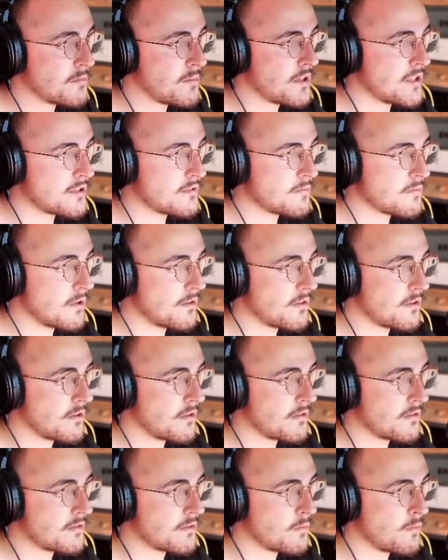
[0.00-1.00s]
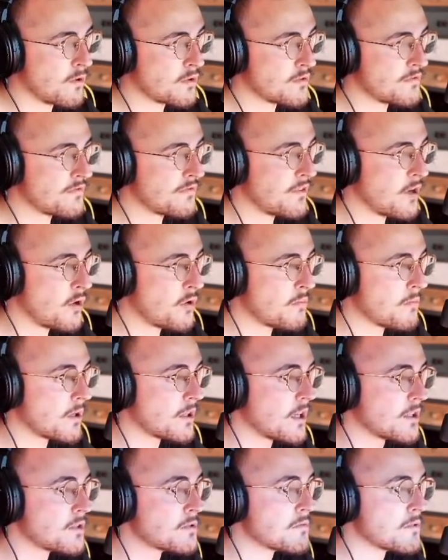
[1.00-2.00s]
bit the water flow, but
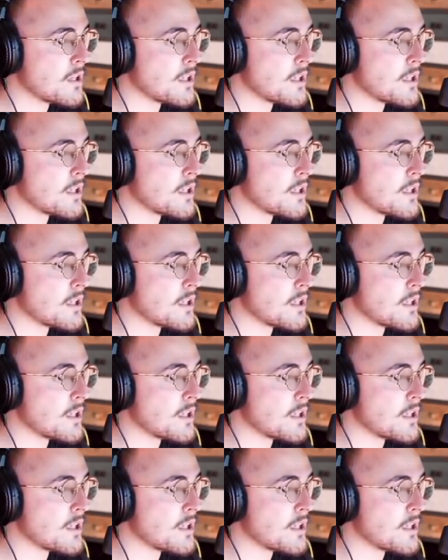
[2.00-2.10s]
I don't